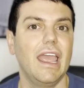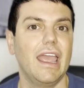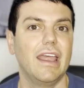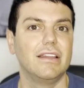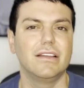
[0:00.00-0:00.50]

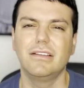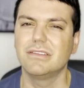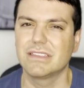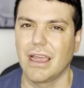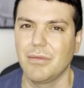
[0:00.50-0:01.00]
And a
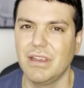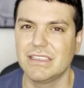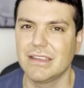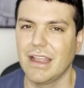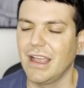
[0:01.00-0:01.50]
little side
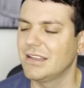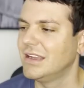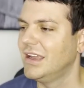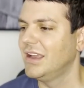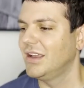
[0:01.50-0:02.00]
piece to
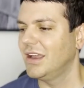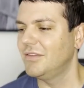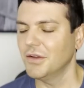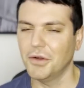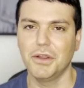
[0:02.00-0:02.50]
that,
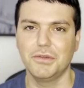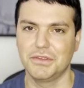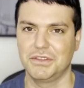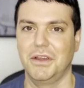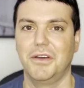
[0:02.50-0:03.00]
if you're going to
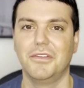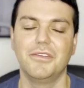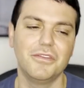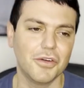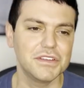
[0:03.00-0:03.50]
a show,
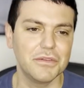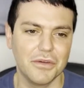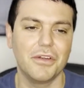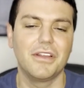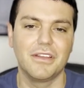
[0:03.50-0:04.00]
unfortunately
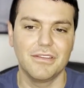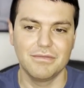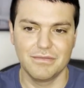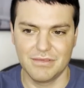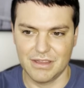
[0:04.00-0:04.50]
we were on
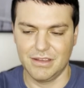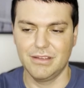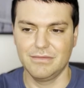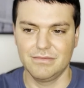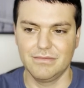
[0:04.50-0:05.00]

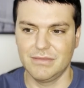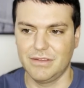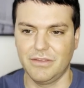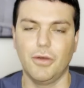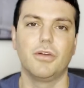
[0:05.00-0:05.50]
the
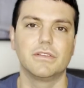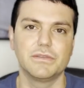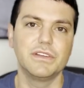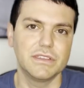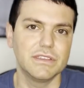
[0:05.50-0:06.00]

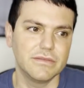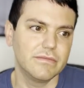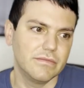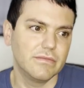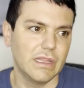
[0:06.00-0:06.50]
floors, which
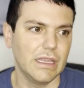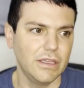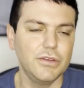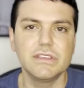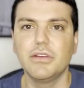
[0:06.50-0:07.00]

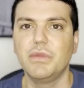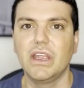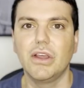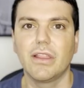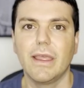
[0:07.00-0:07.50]
and usually would be
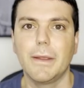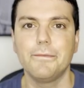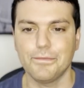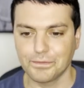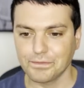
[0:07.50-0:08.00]
a good
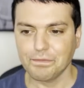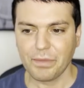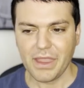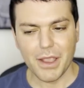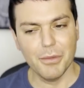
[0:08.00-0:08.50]
thing,
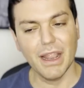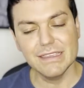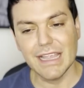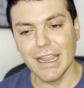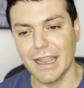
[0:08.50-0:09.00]
but I
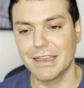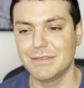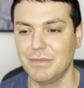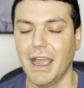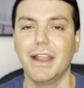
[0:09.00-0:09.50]
sat
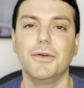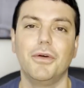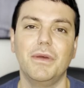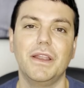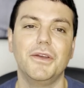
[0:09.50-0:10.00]
next behind a
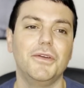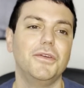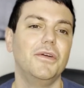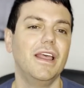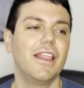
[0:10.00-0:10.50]
woman
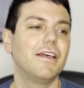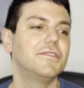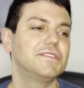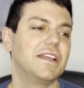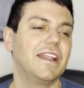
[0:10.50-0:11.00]
who thought
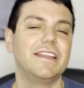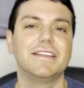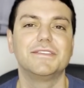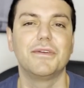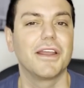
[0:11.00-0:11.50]
it was a good
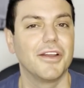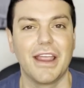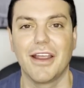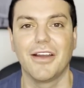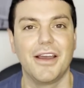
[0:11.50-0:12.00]
idea to wear her
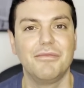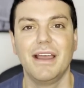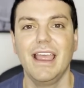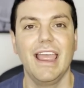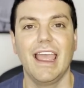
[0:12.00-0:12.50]
hair
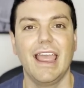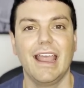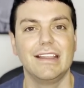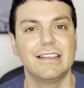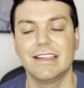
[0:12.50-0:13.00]
up.
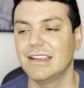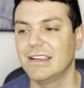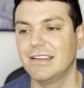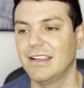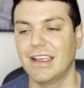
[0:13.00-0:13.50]
And
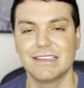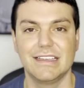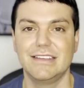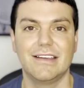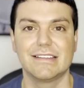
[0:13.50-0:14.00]
like I
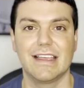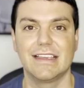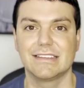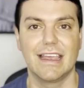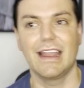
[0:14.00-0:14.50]
said to you guys
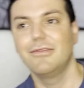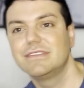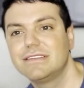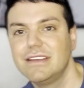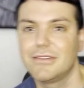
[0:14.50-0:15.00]
last night, I
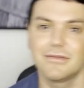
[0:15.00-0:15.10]
was, you